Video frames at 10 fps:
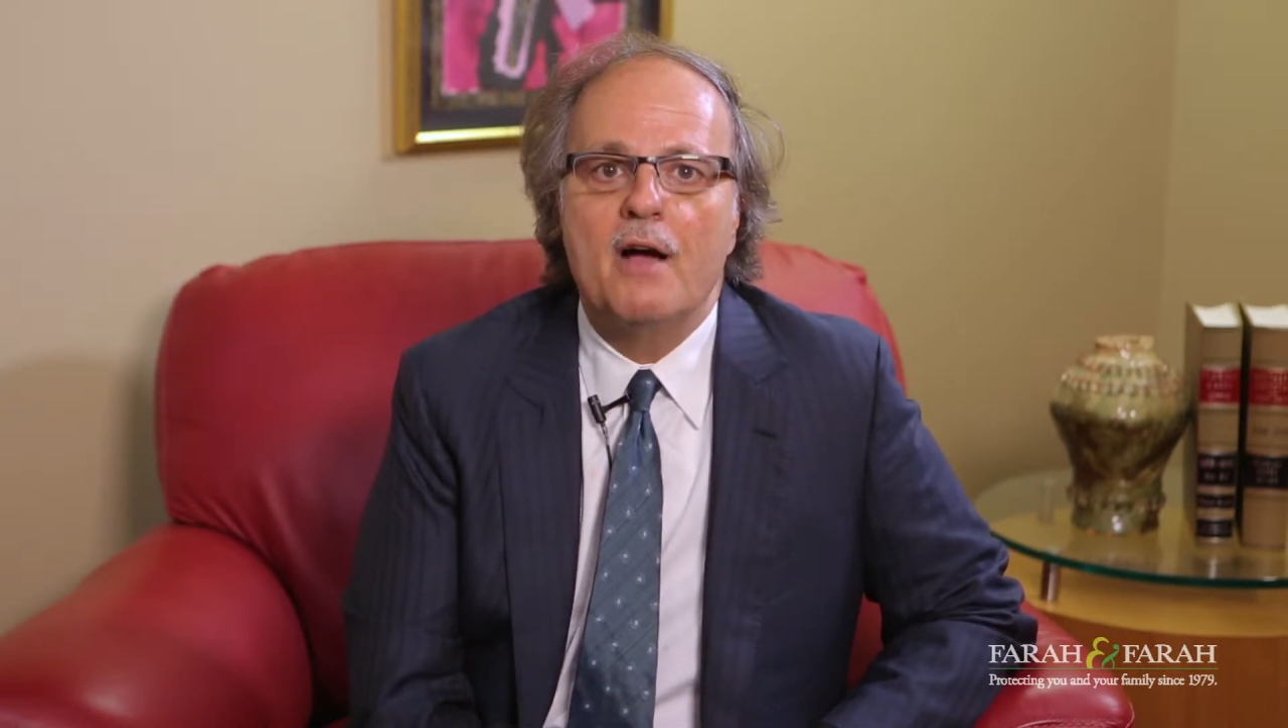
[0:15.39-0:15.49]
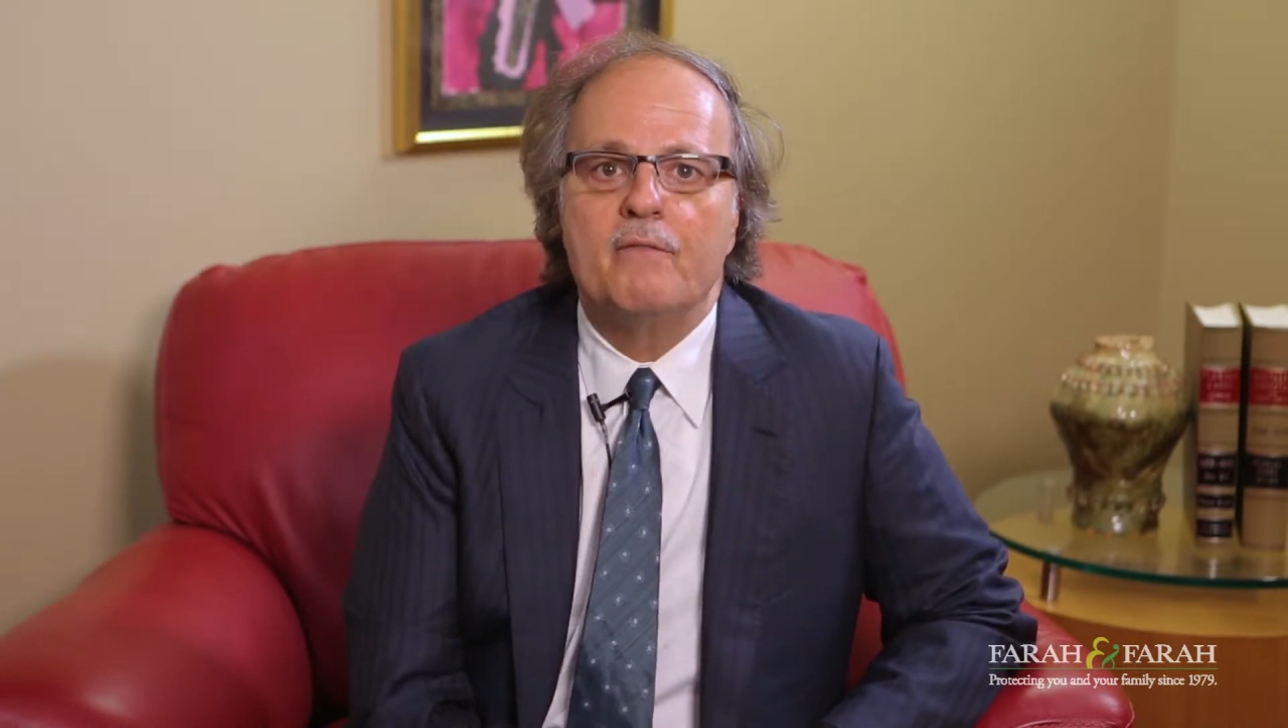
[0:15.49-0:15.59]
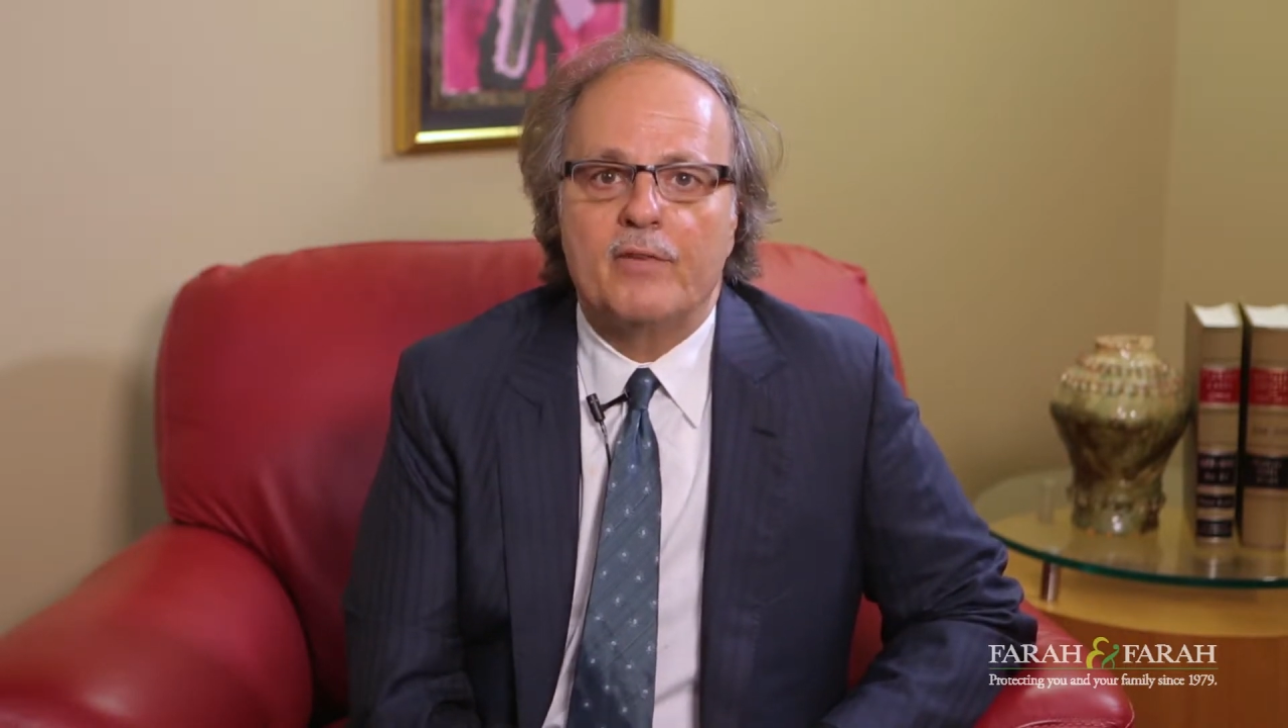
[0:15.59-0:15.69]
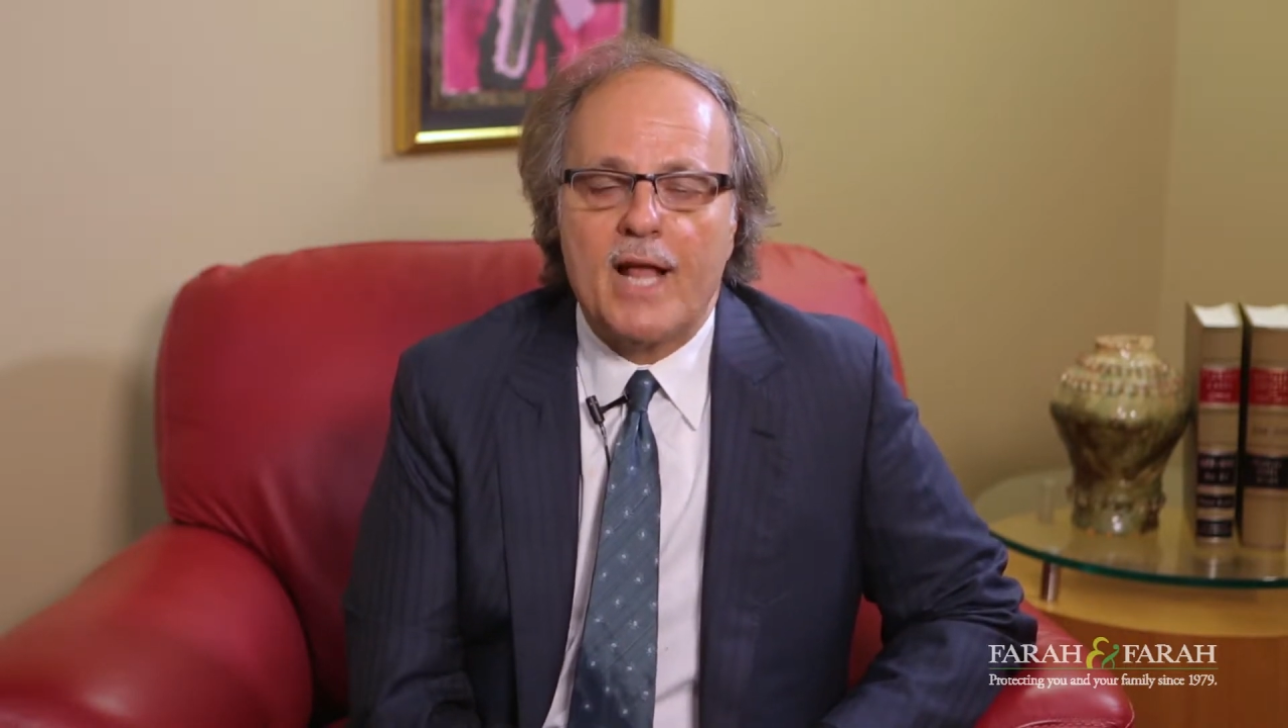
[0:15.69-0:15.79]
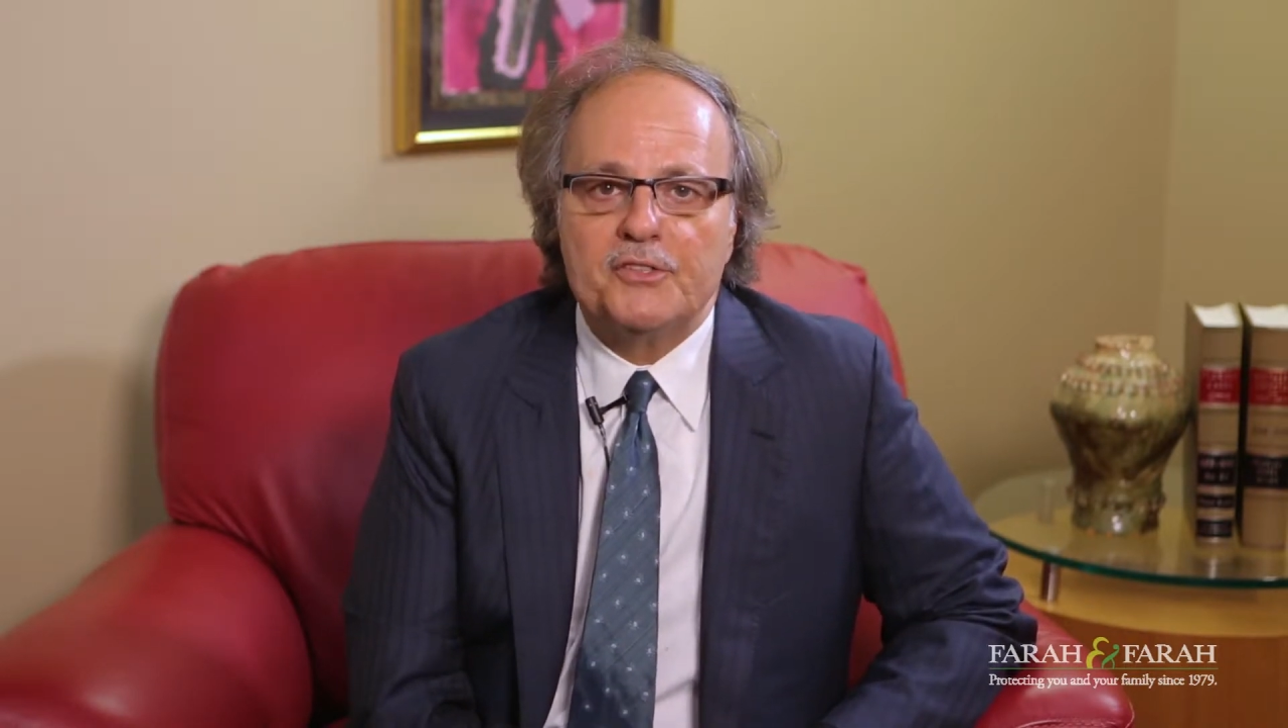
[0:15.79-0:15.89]

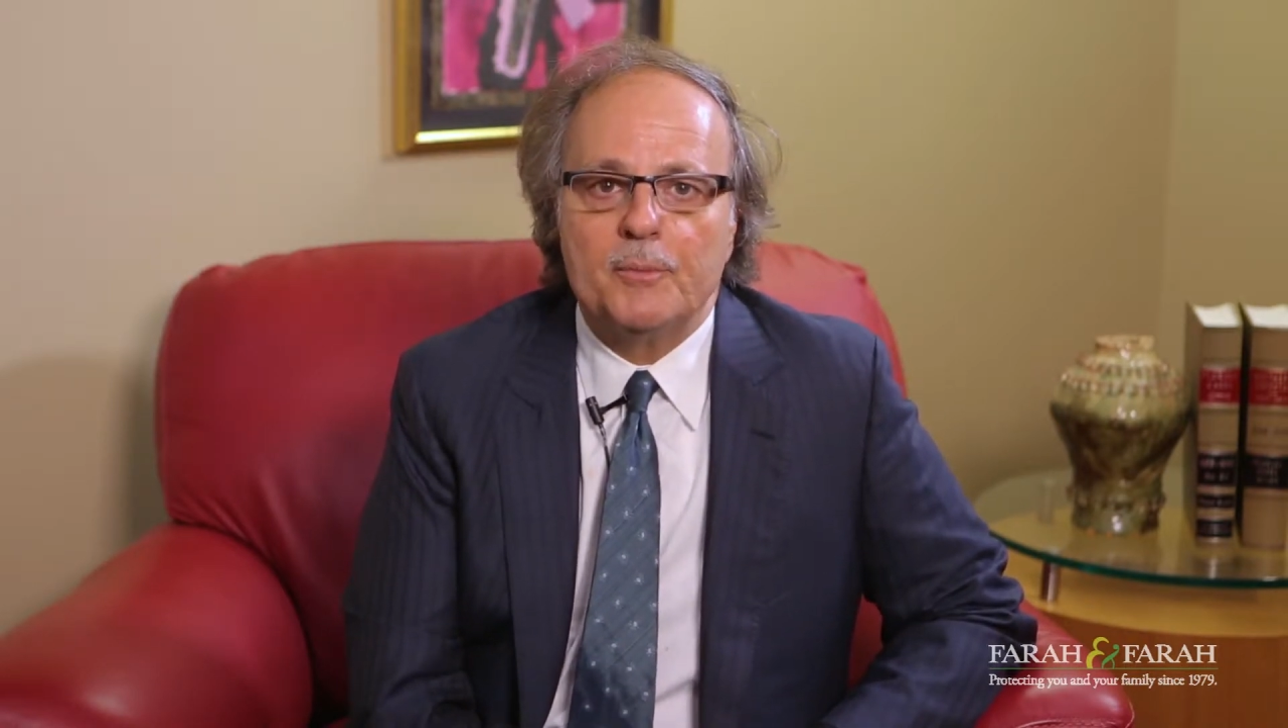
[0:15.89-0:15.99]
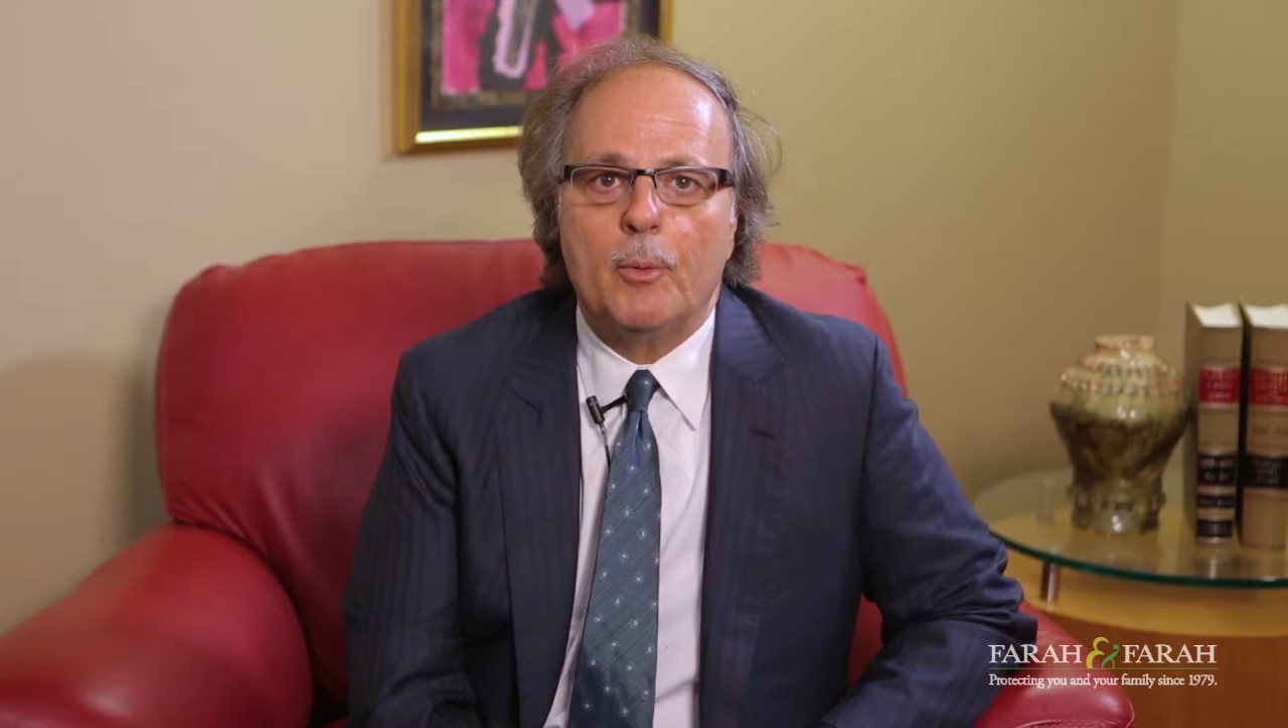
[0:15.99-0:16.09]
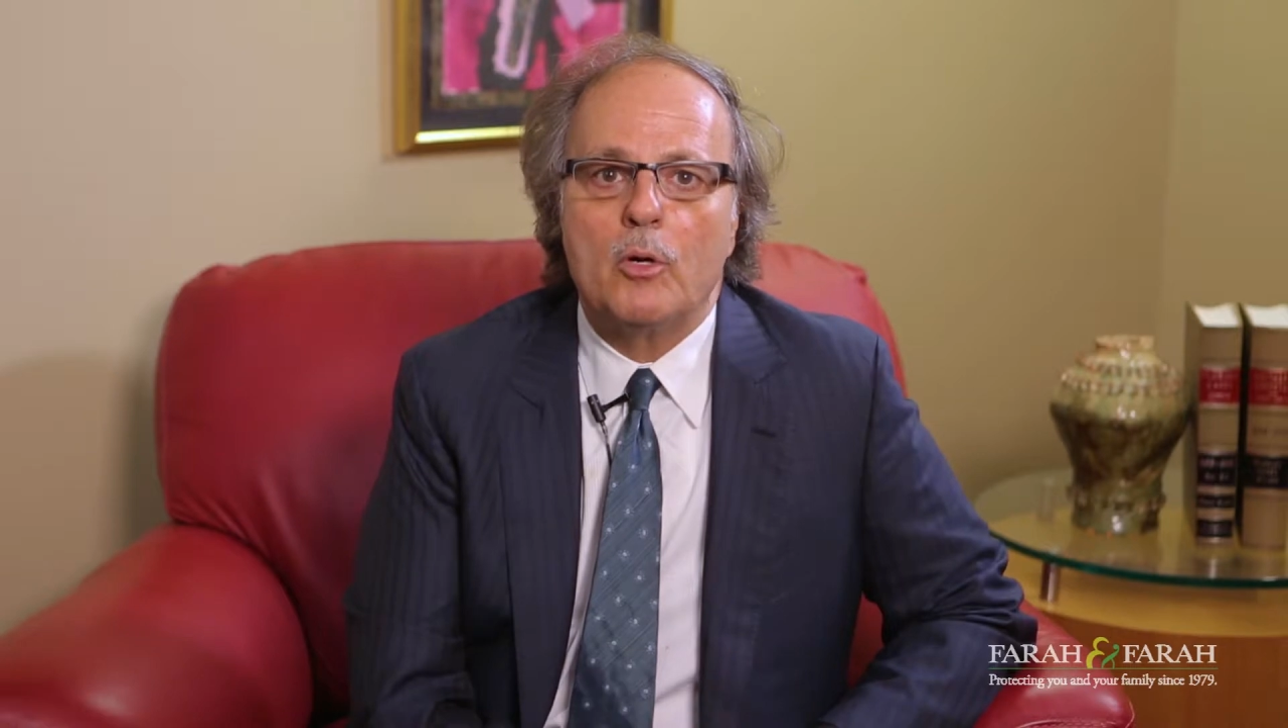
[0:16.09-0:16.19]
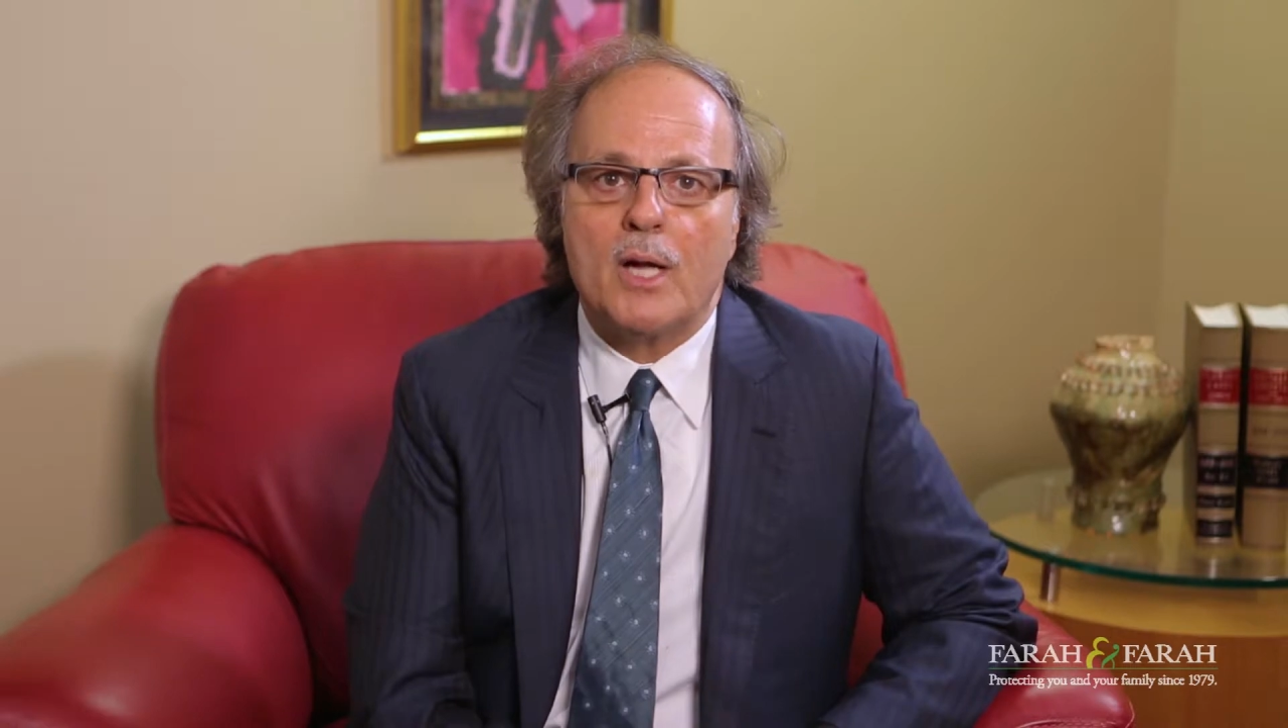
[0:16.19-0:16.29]
flexible